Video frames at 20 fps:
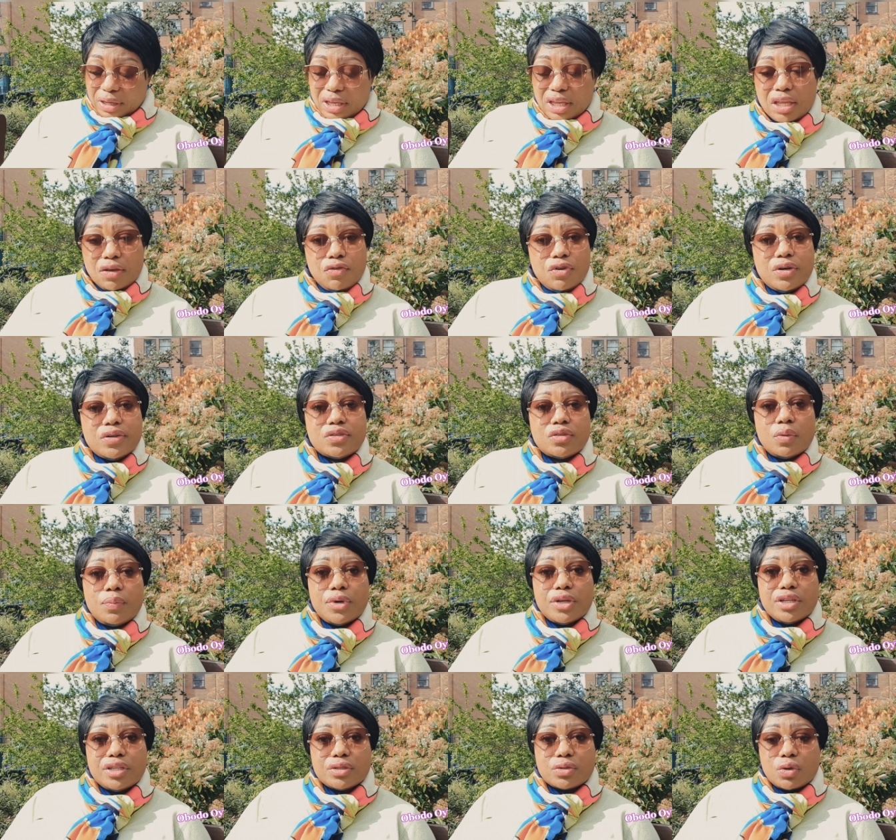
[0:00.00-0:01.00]
even if
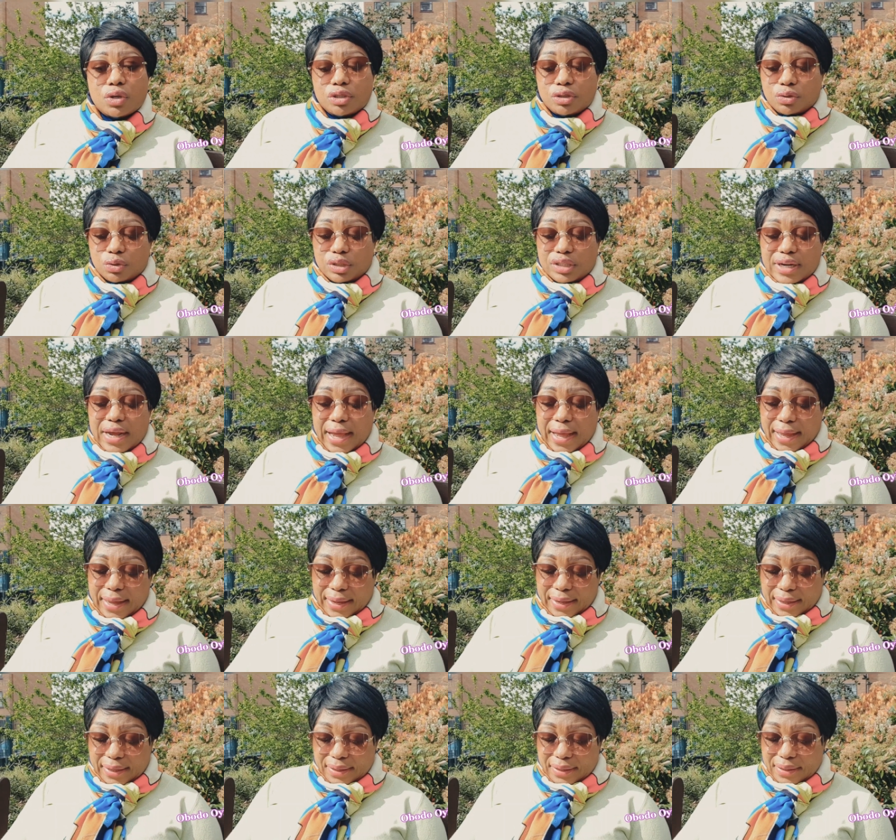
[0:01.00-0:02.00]
somebody is going to
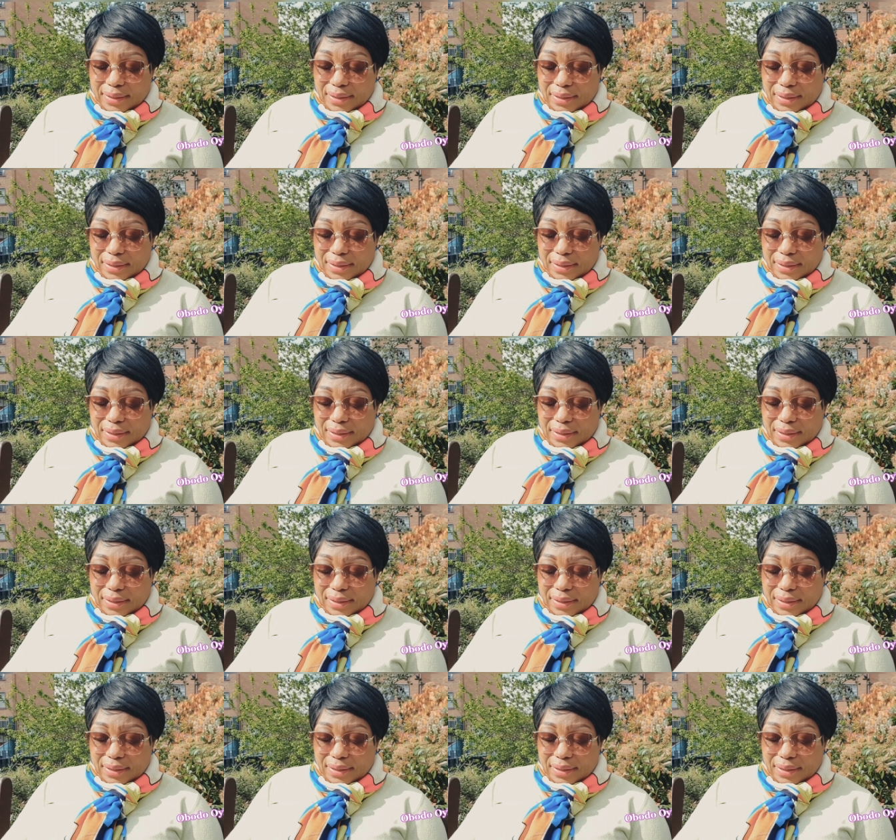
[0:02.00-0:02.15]
die,